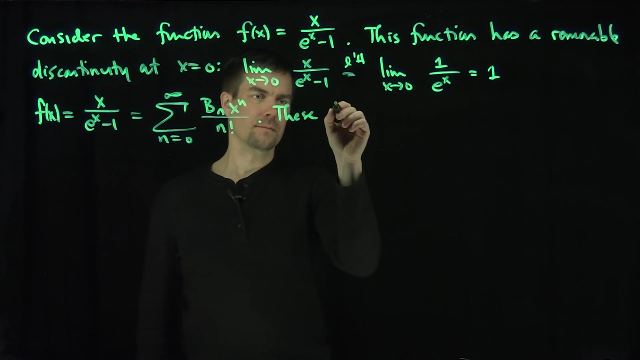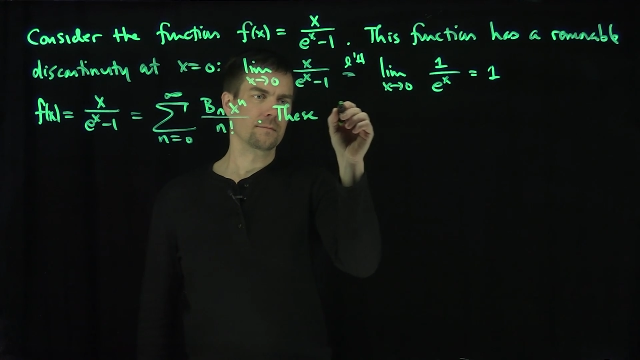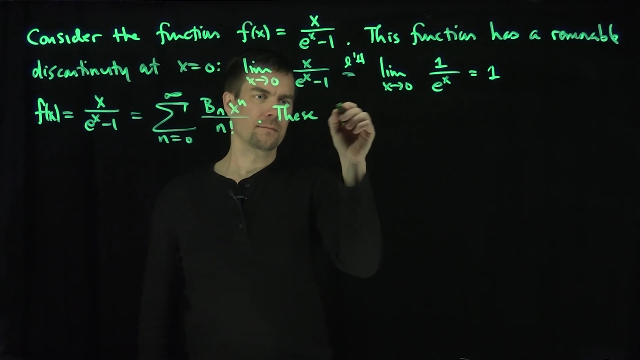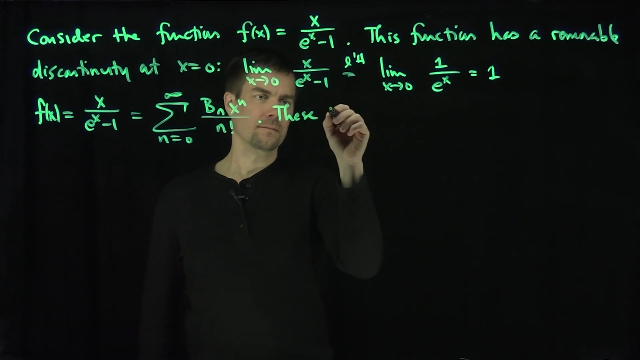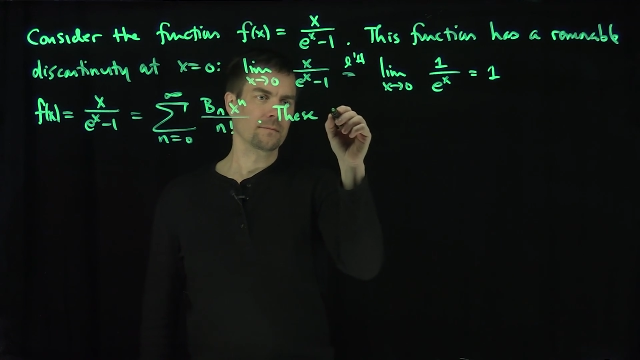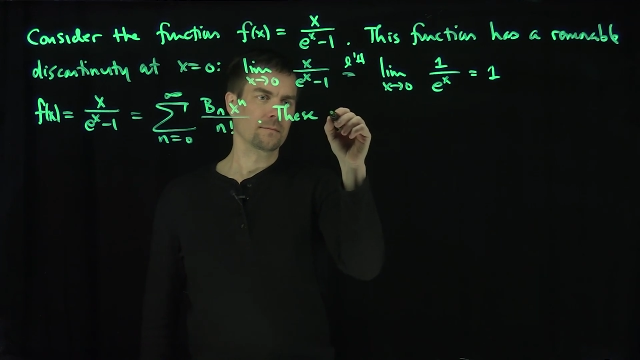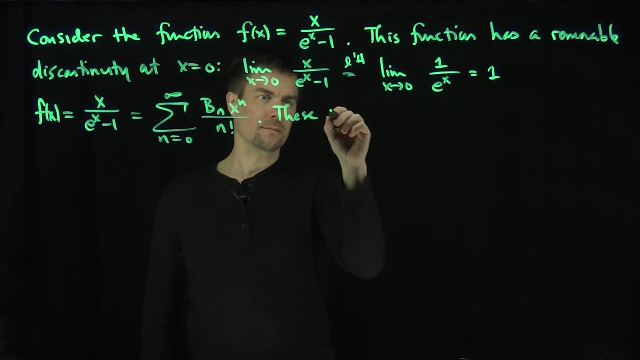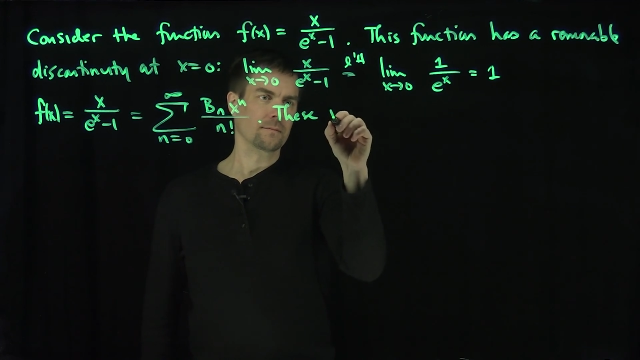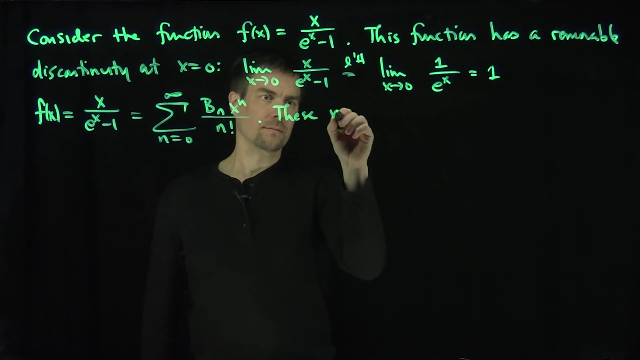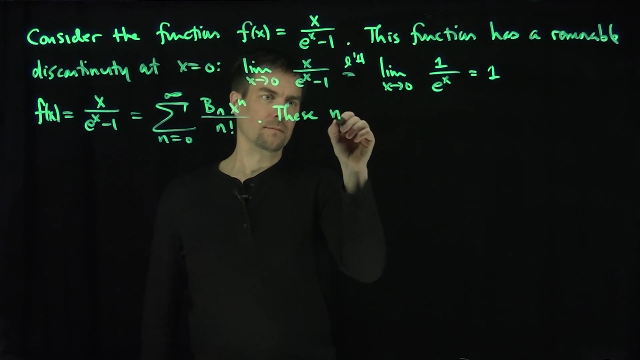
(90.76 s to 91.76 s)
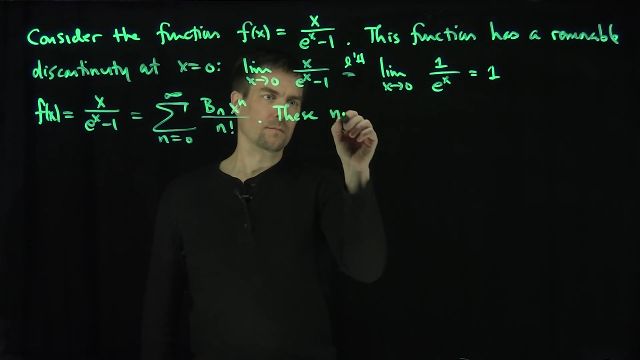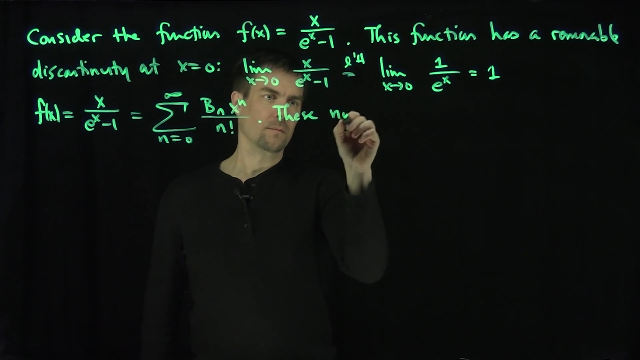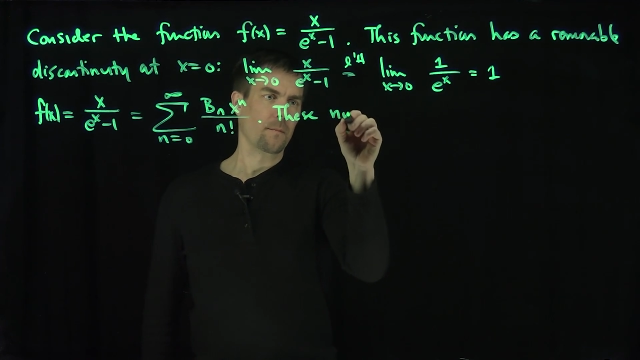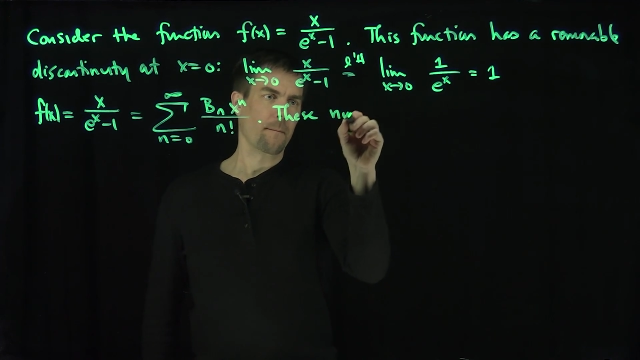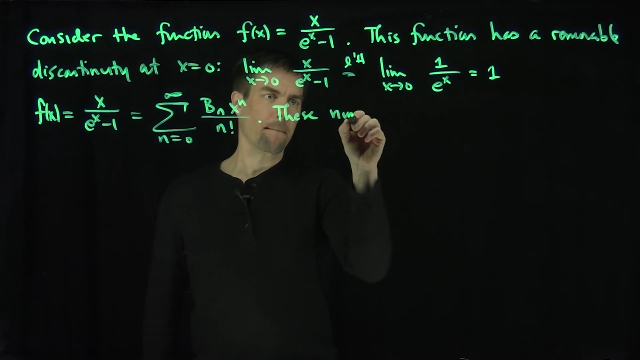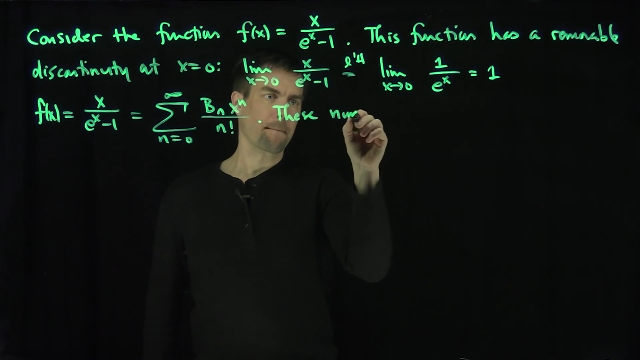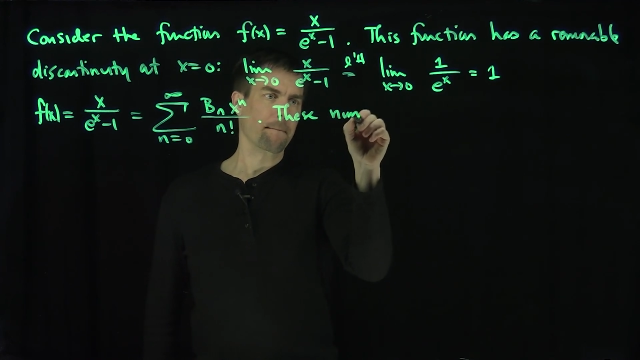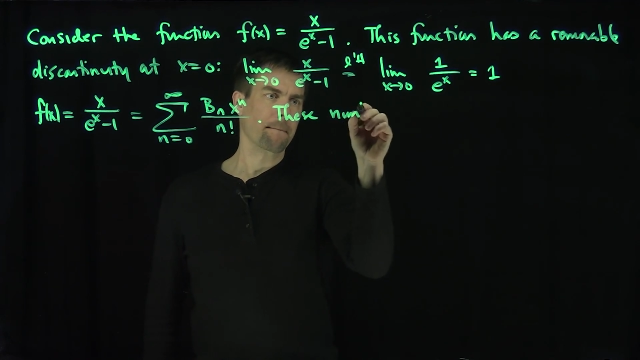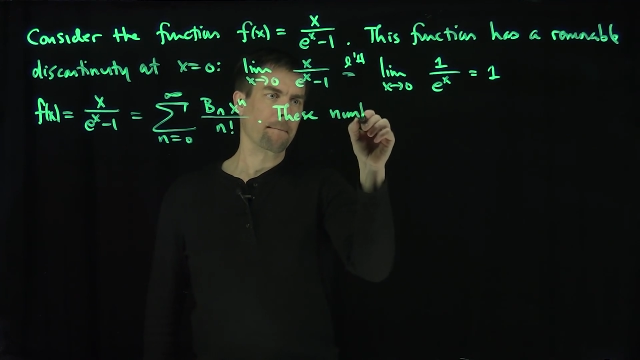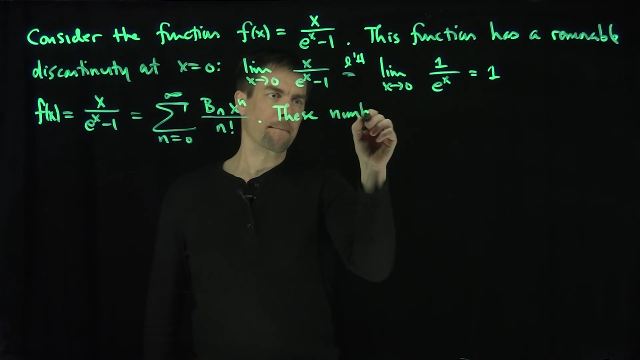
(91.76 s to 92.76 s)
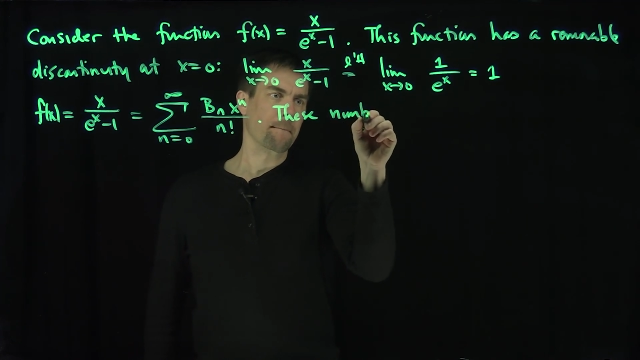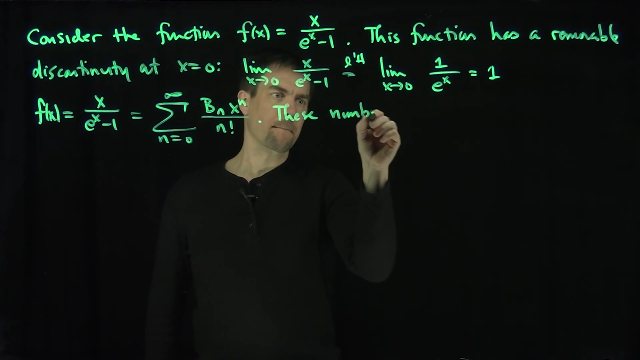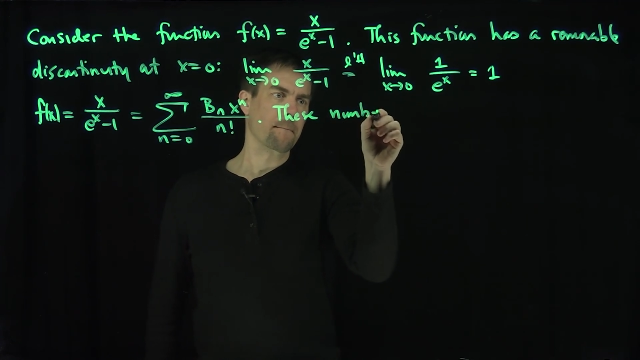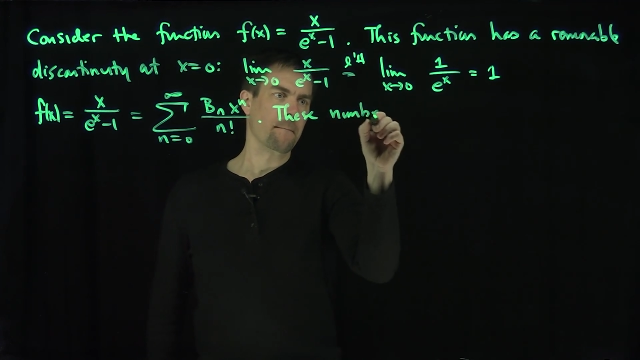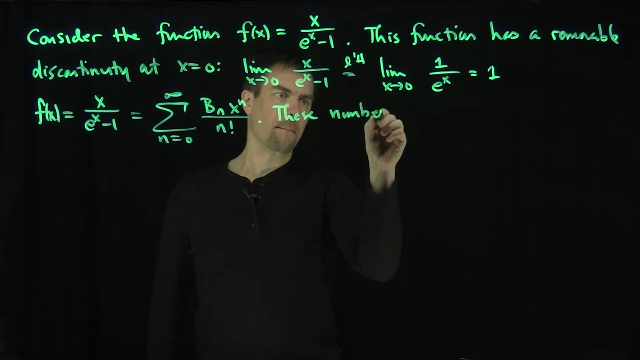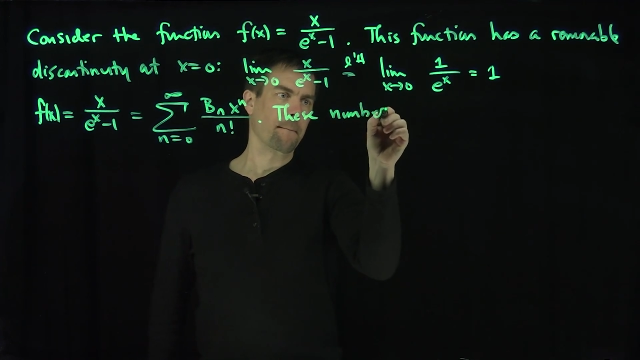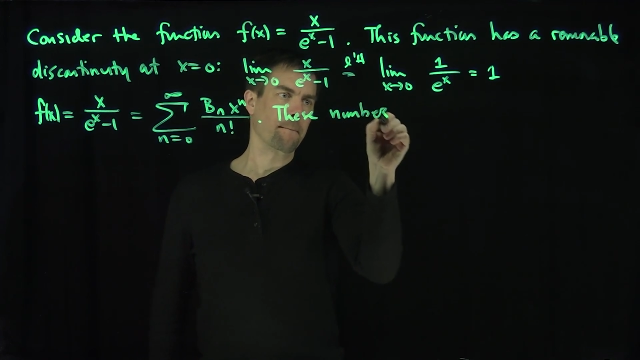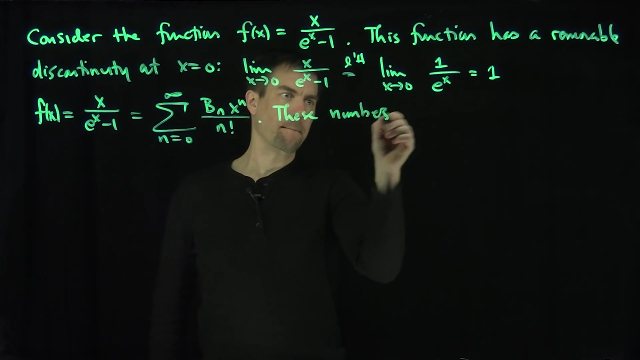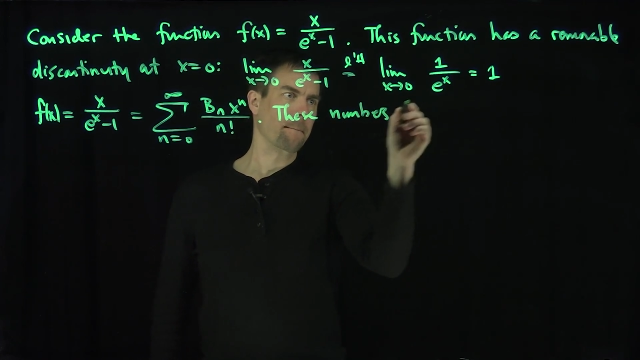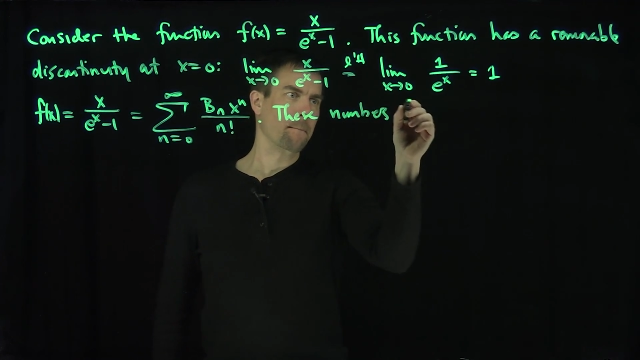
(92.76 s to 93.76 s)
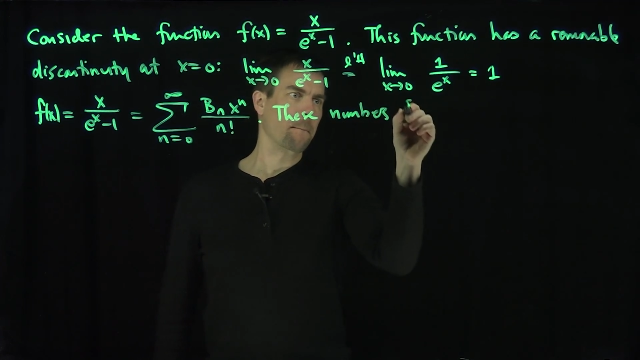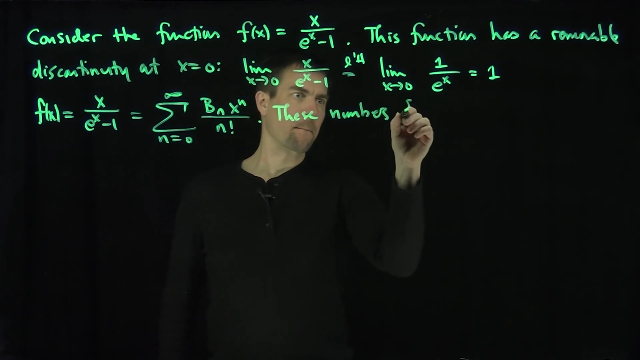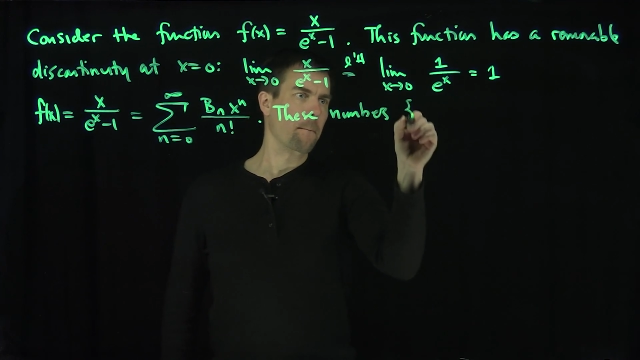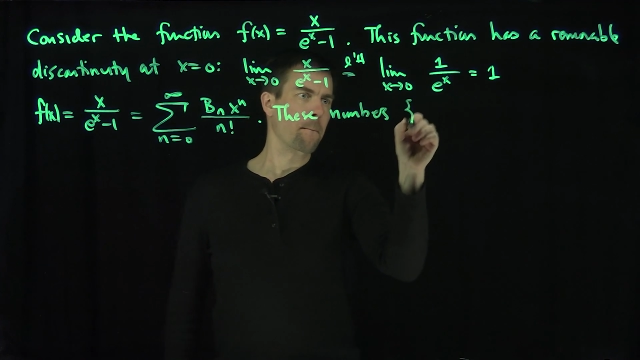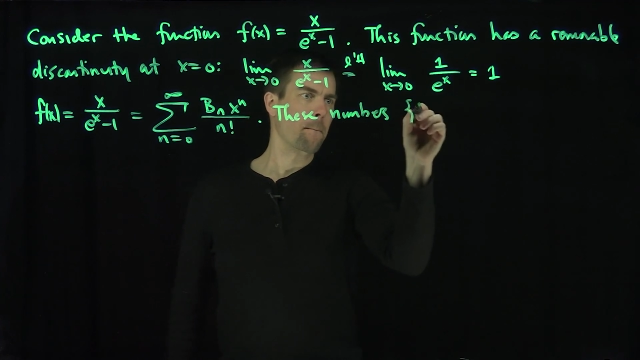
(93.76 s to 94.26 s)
Nothing is said.